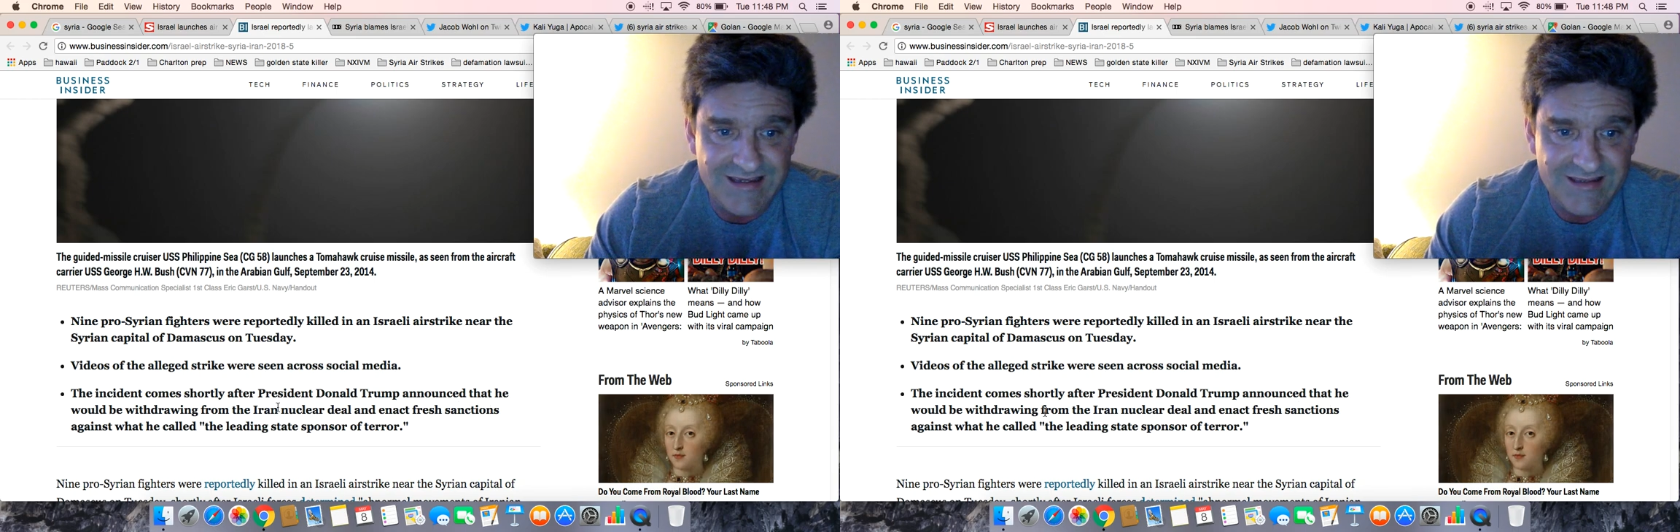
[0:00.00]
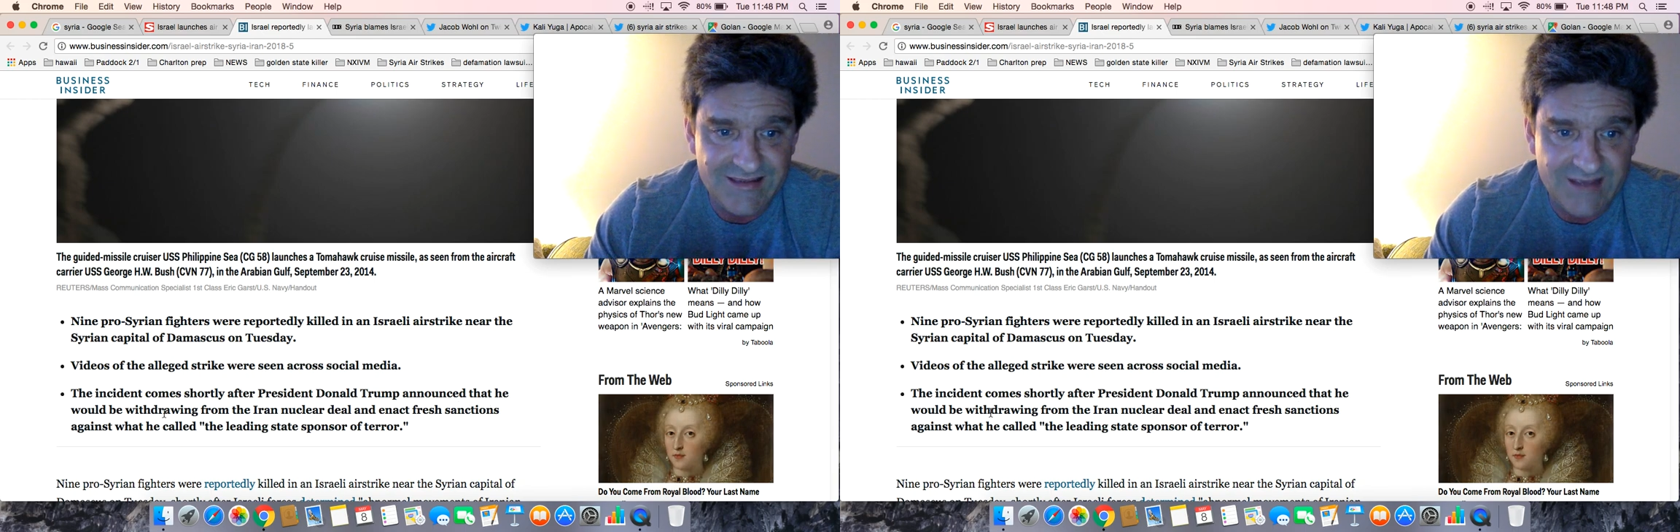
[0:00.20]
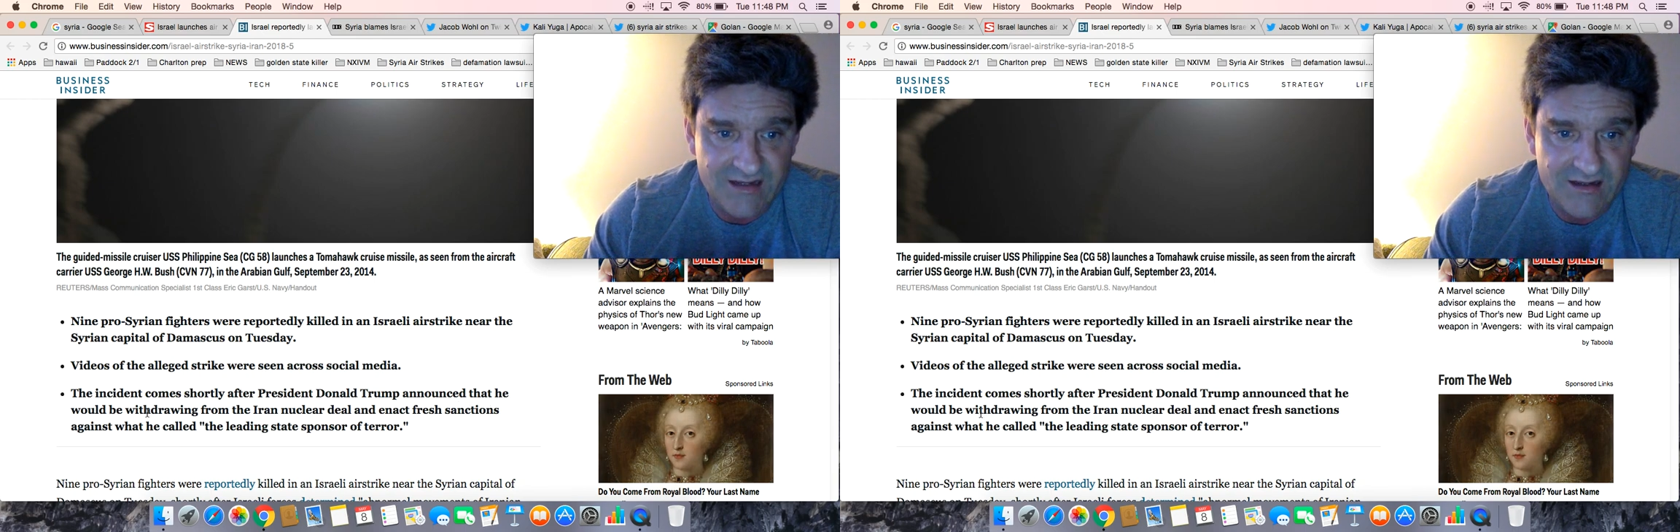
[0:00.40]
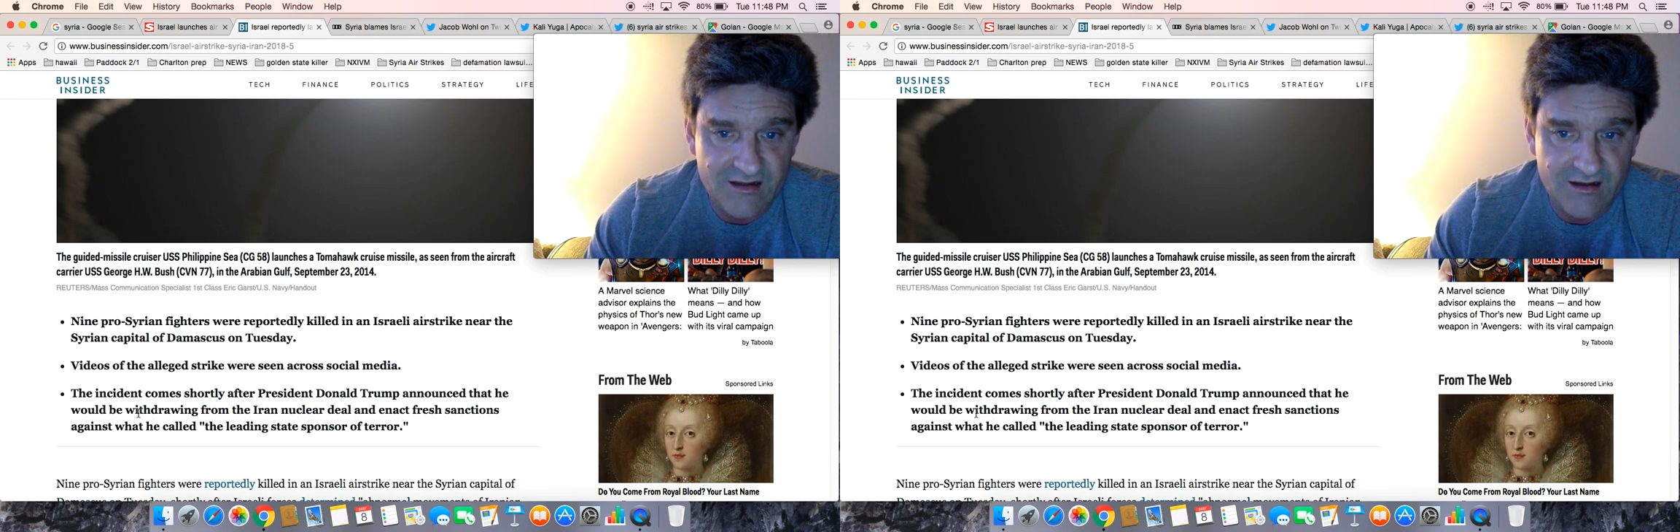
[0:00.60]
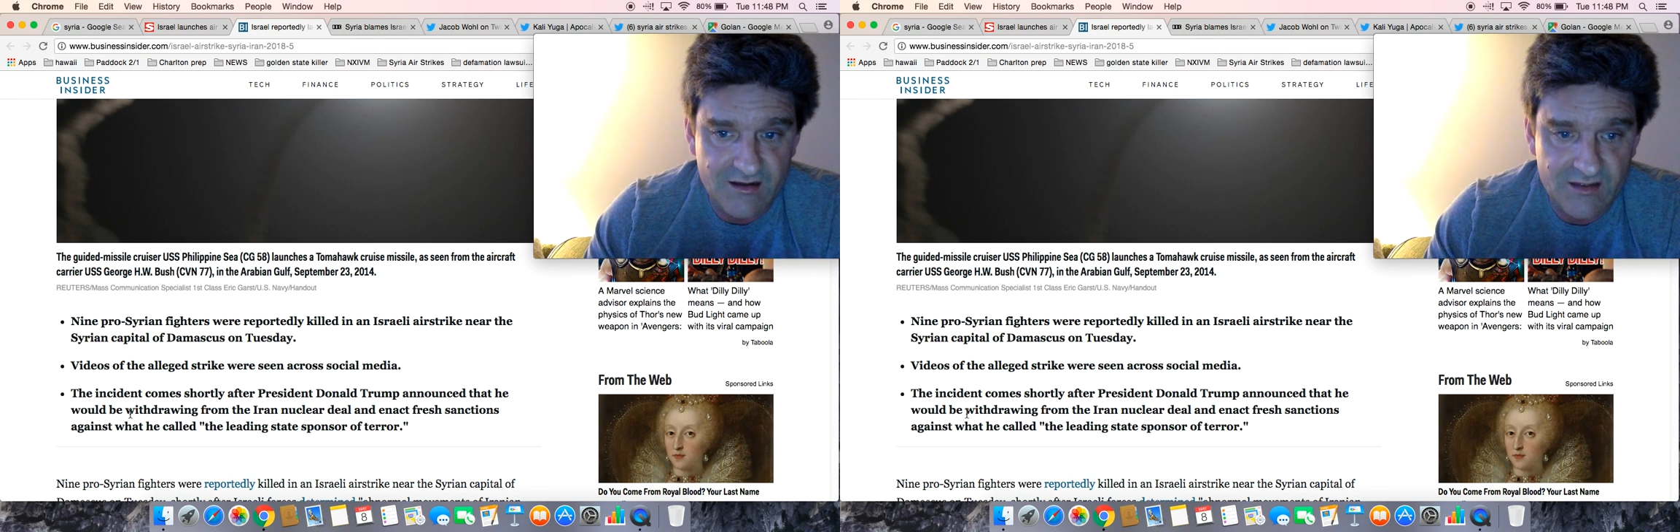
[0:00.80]
that
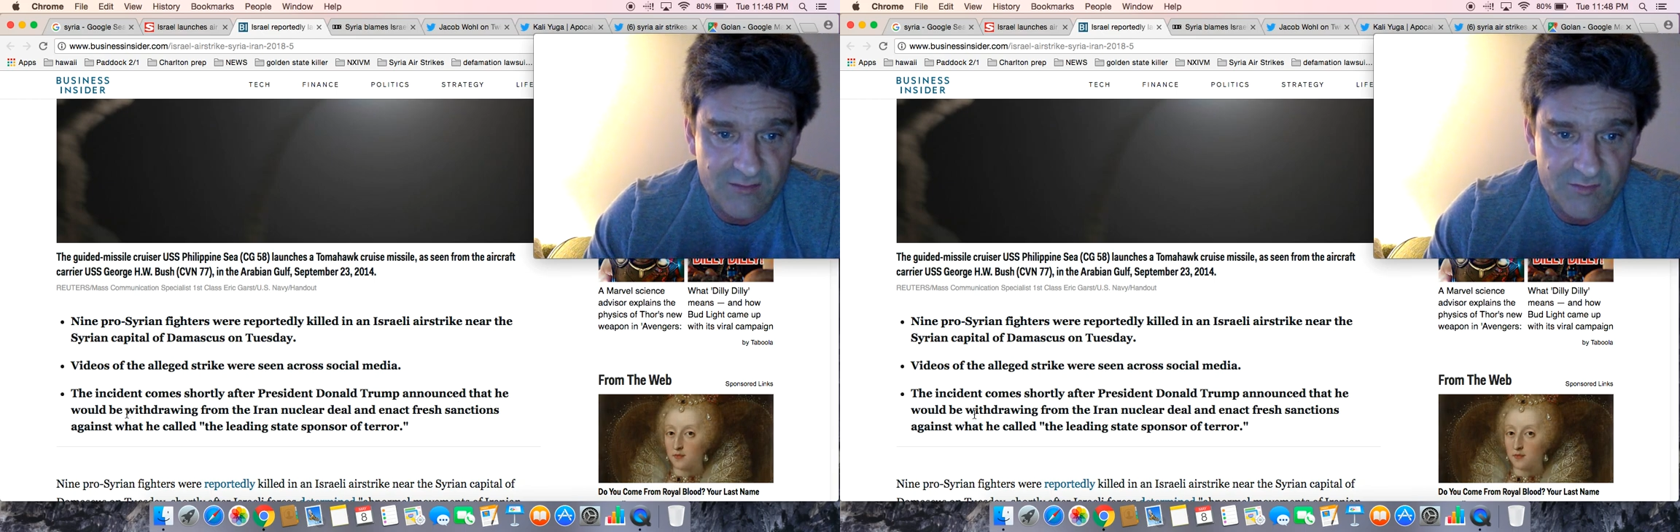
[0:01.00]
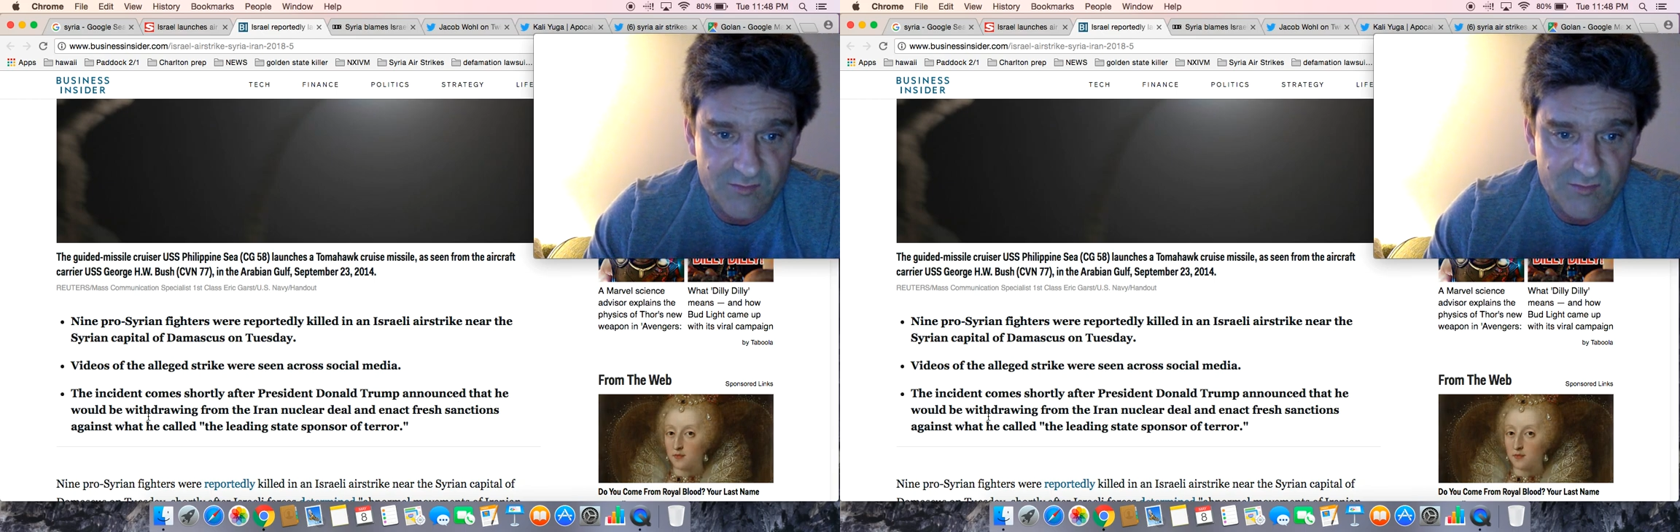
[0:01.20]
uh, he would